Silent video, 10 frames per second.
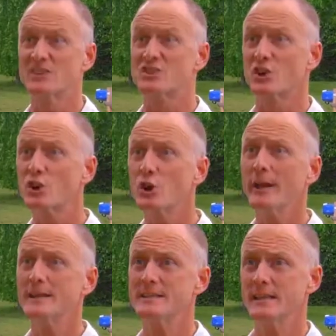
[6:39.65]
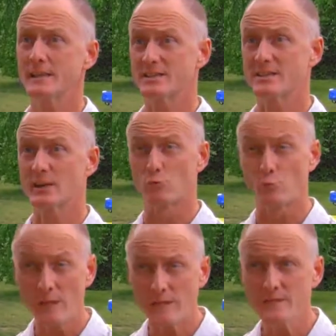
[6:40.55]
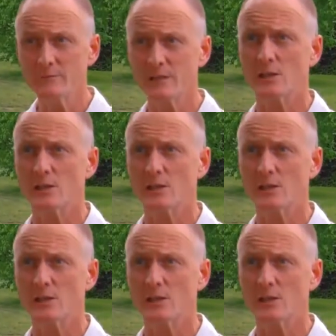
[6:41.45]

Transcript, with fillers: It's a good idea to stay relatively